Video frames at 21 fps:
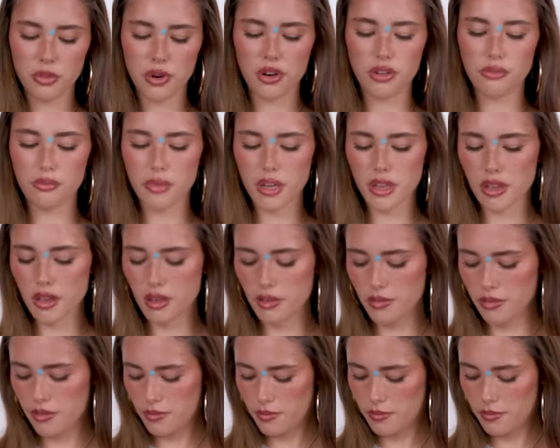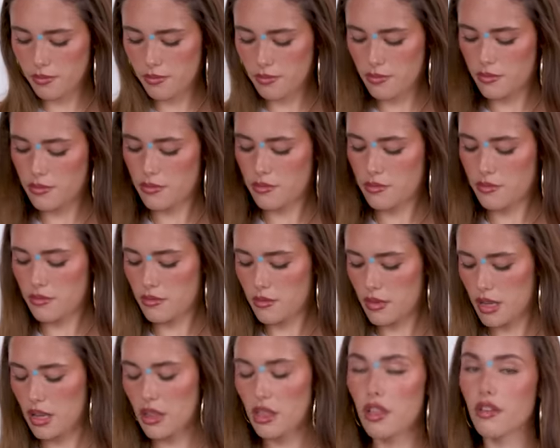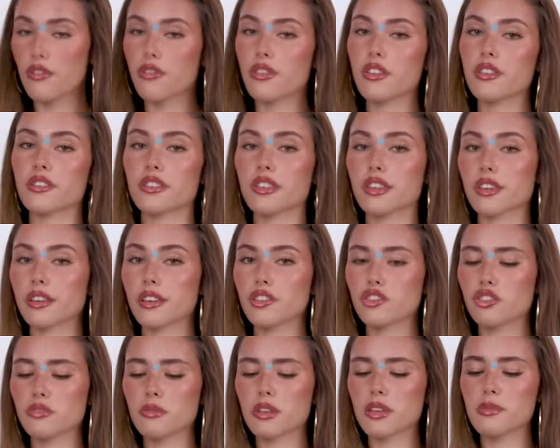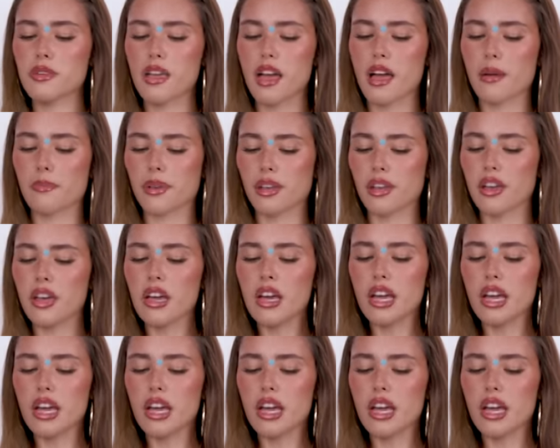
part of my life. I love this thing. It just makes me happy.